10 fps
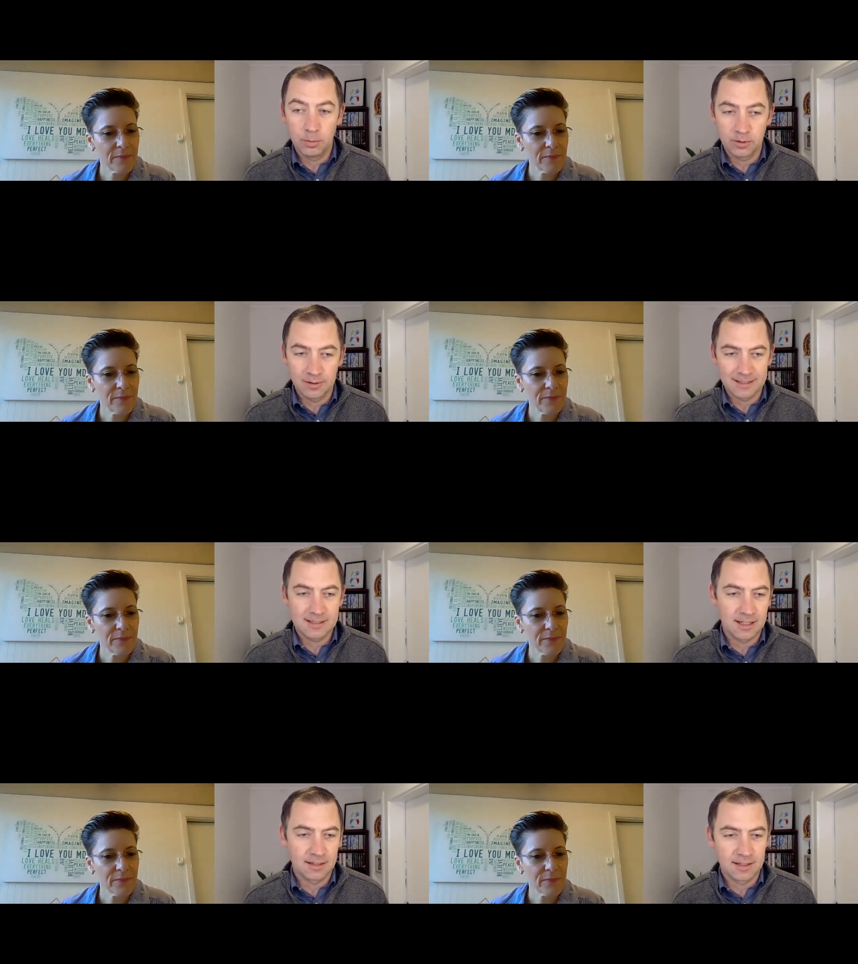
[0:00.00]
Speaker 1: put
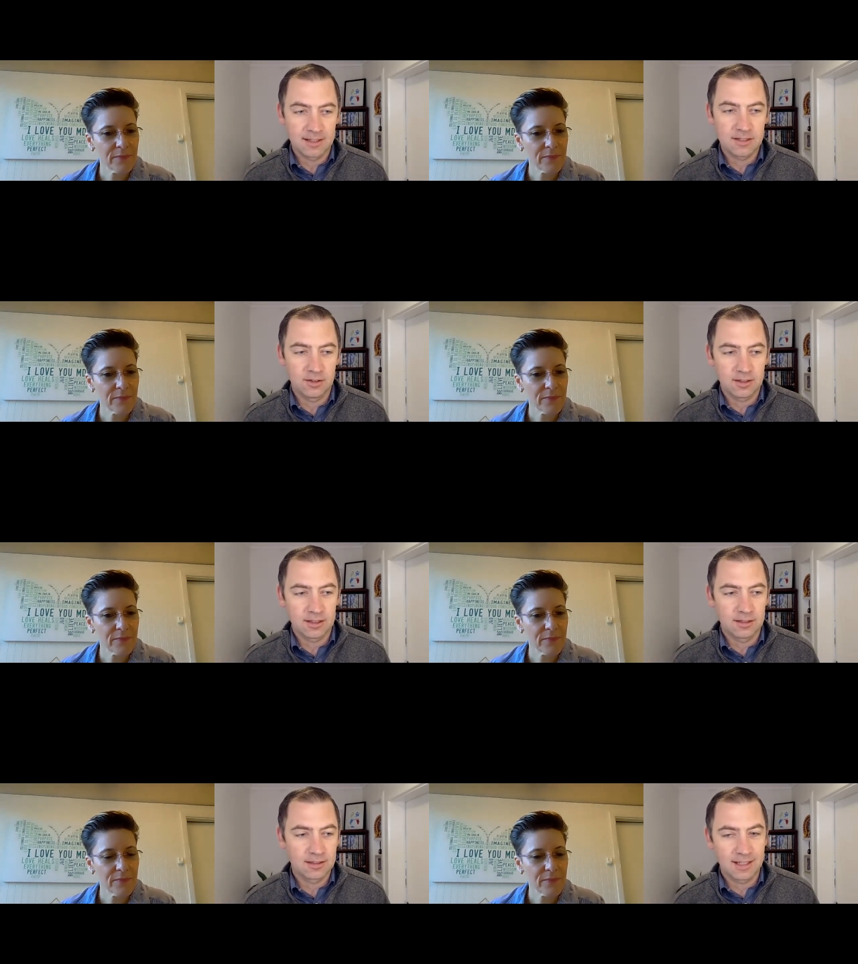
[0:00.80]
links down there so you
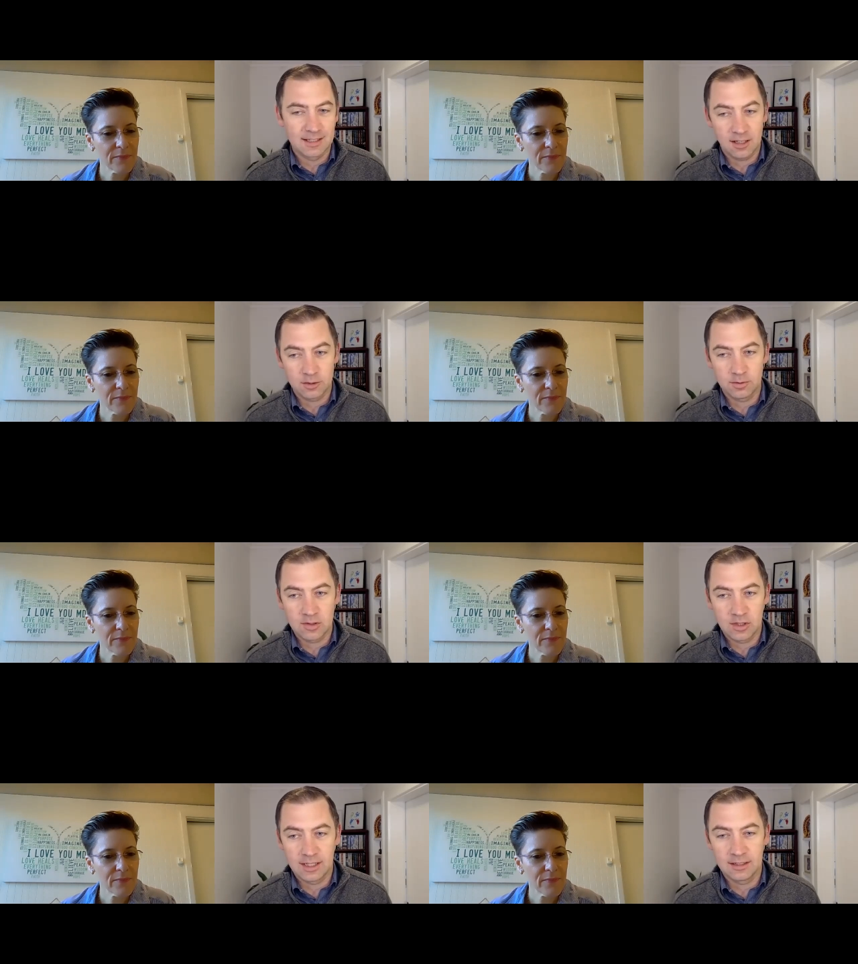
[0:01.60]
can get in touch
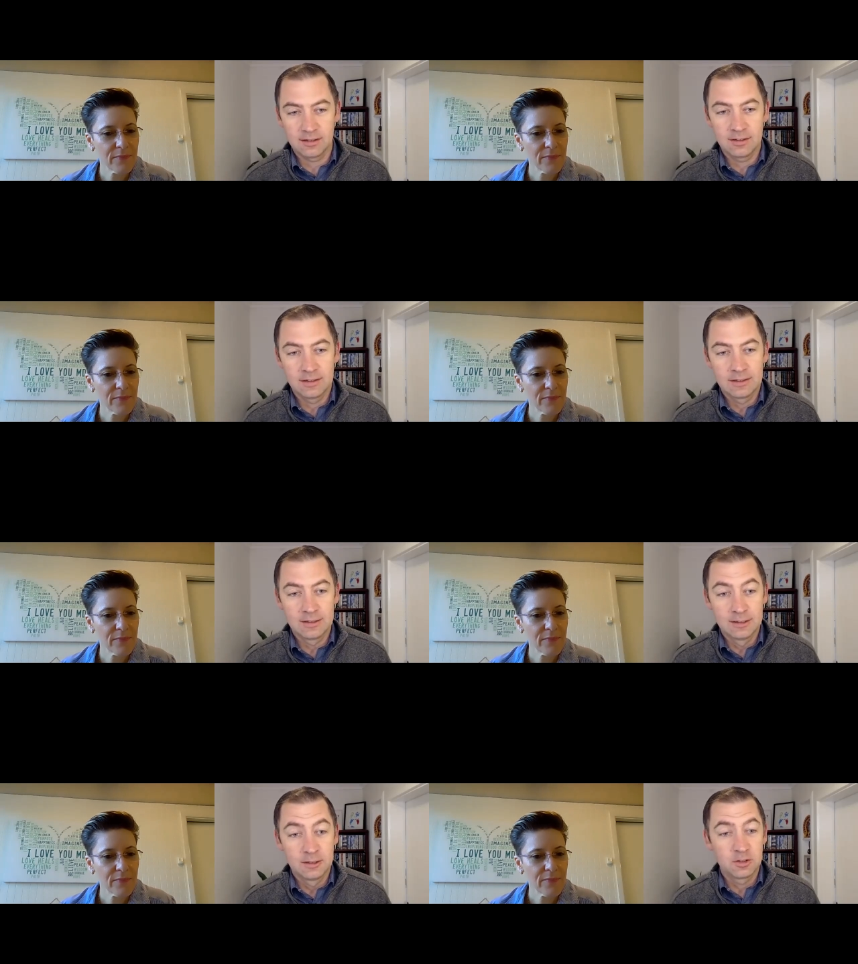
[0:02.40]
with Jeanine.
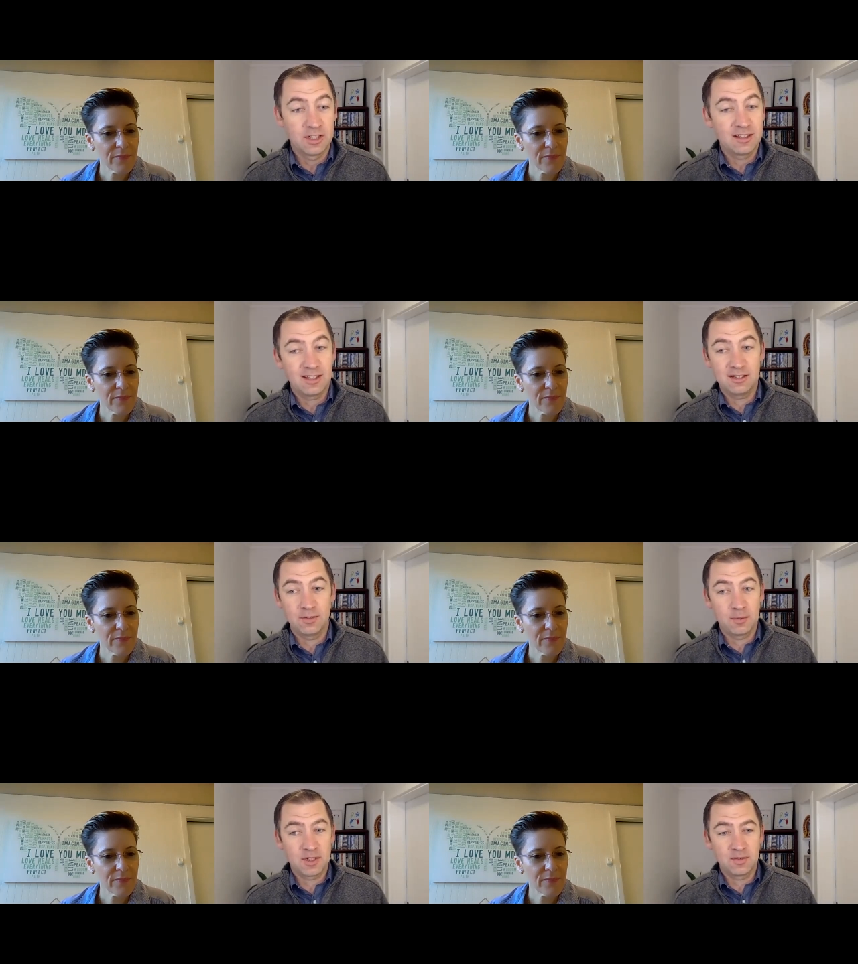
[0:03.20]
Jeanine, thanks
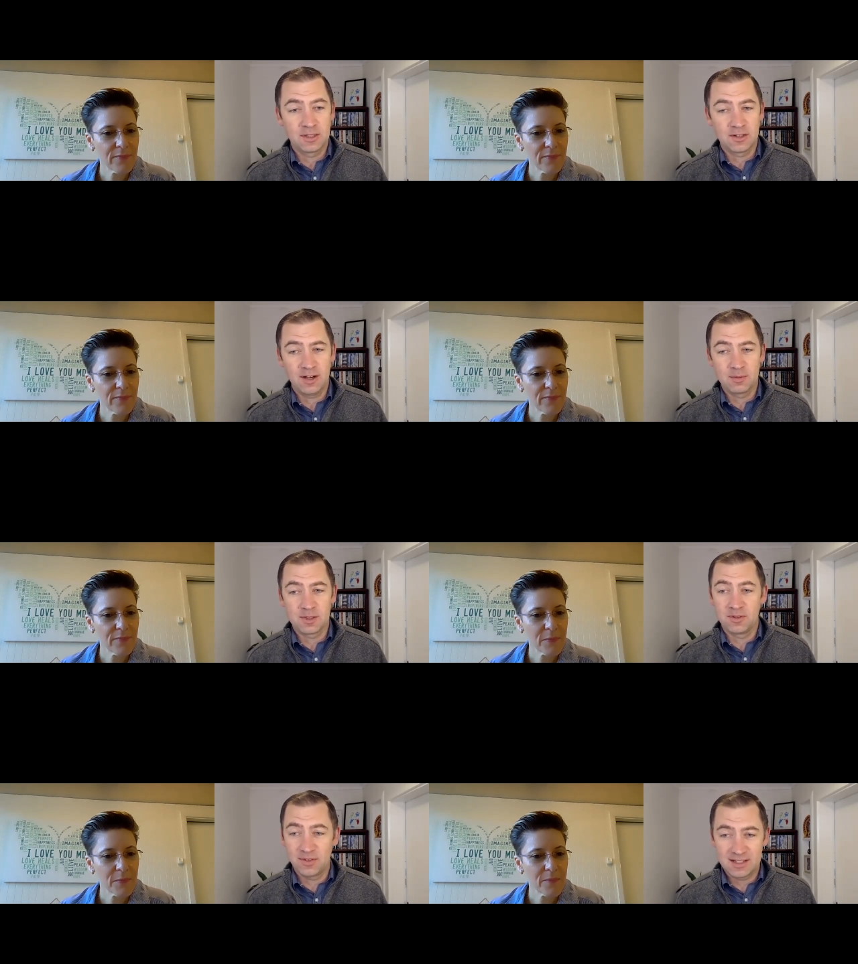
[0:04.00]
very much for your time.
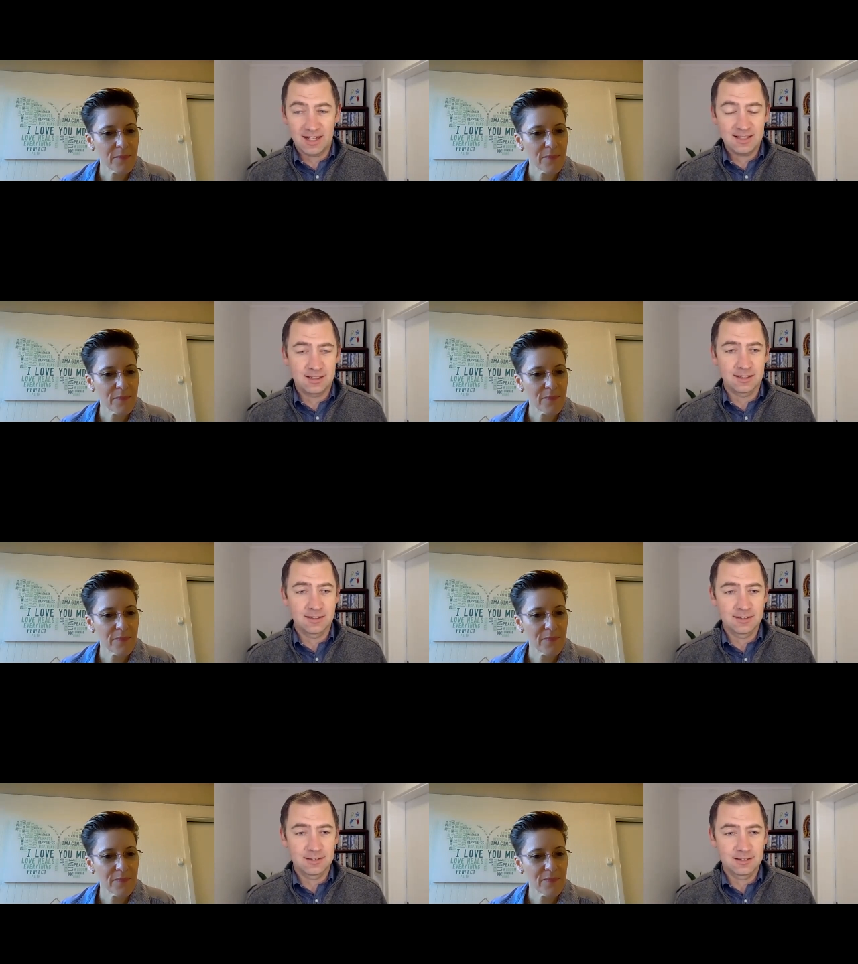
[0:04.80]
It's been fantastic.
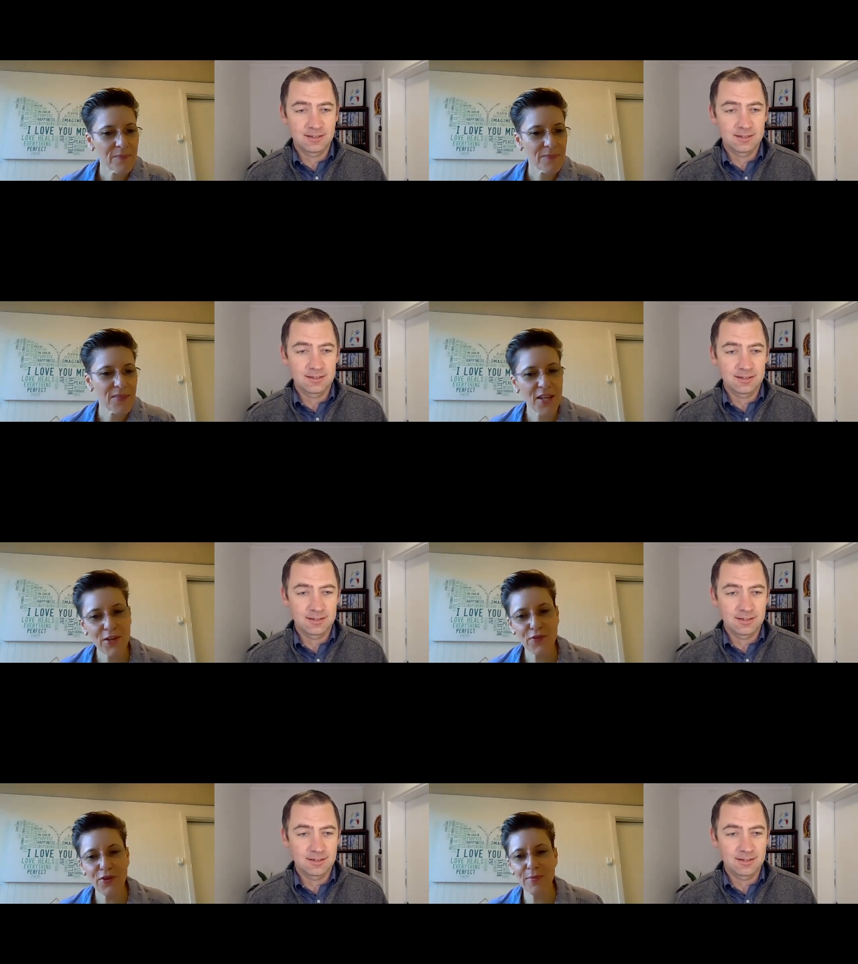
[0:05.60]

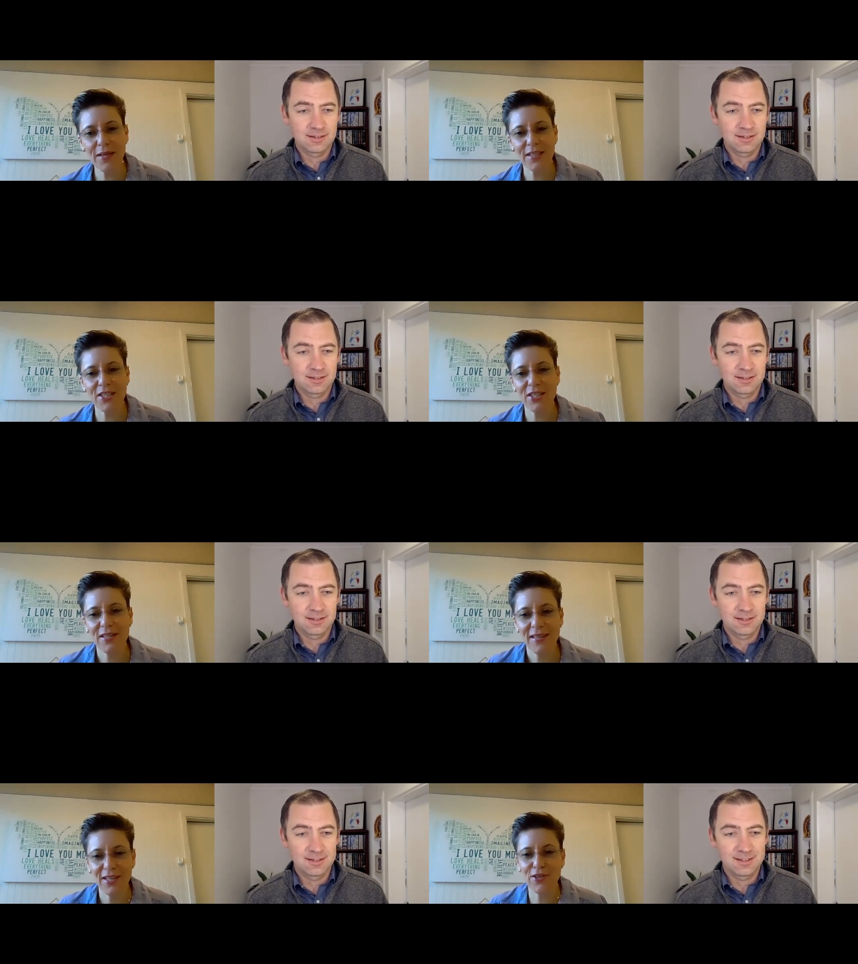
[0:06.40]
Speaker 2: Thank you very much.
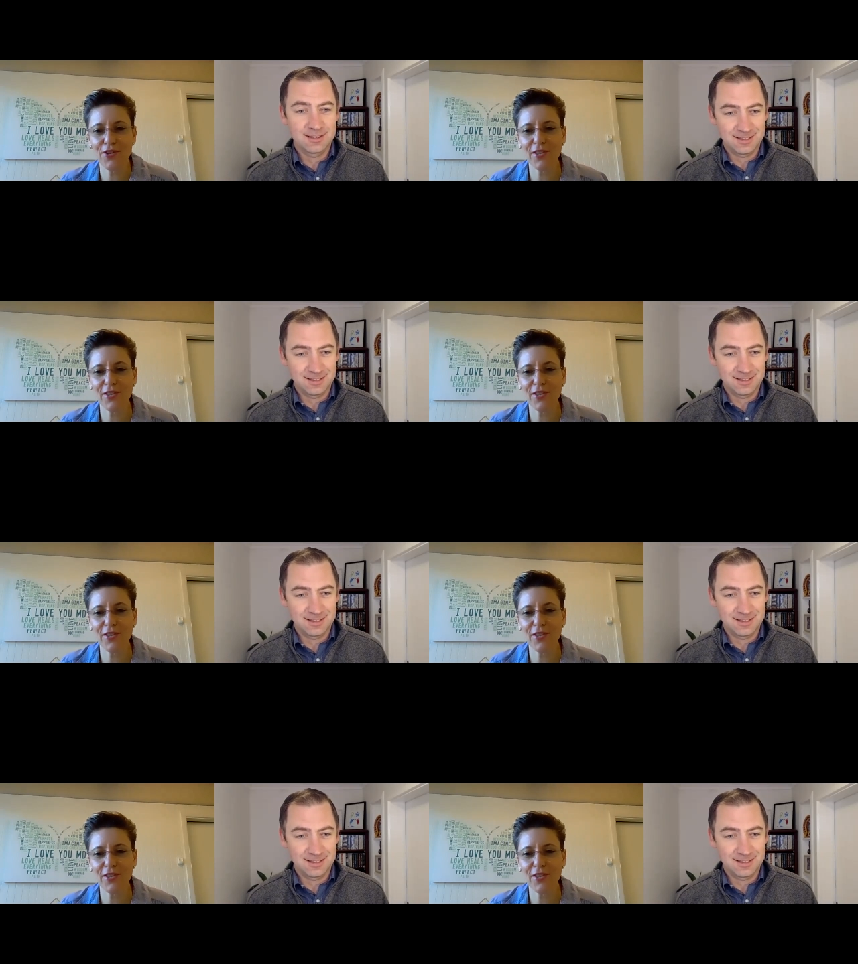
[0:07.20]
Thank you,